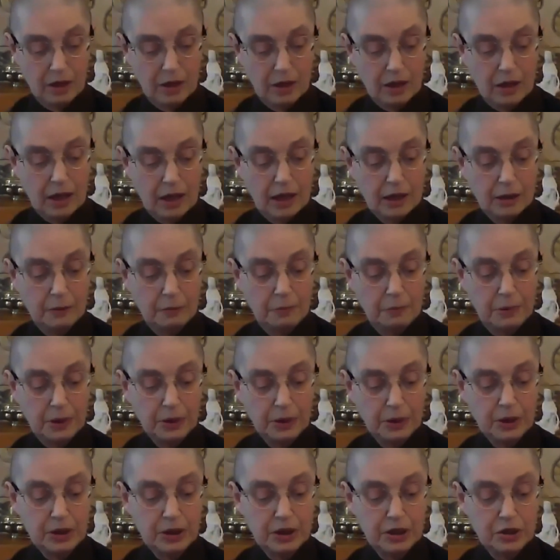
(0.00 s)
an
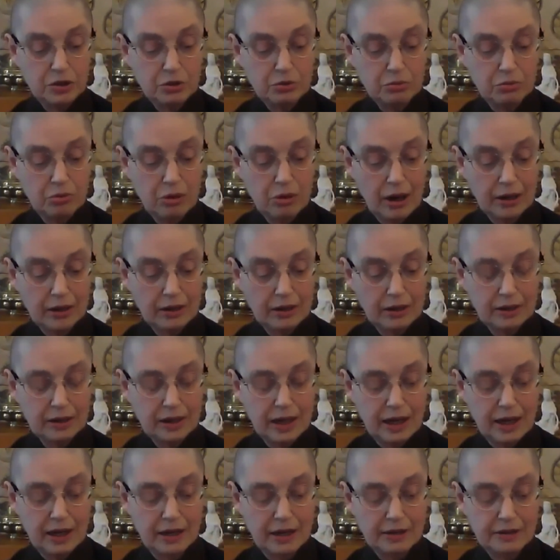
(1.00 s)
ability to
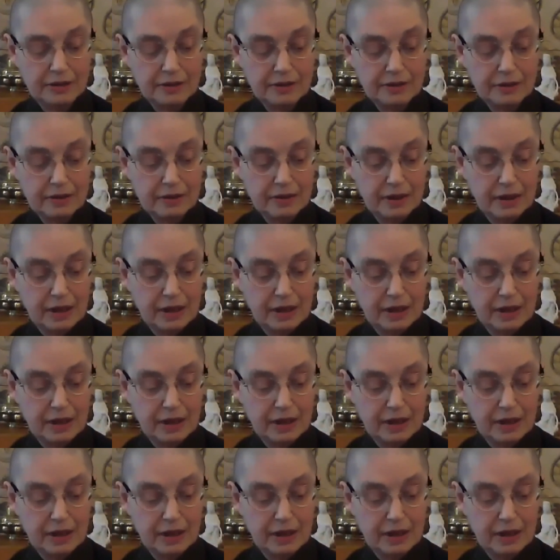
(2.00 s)
recognize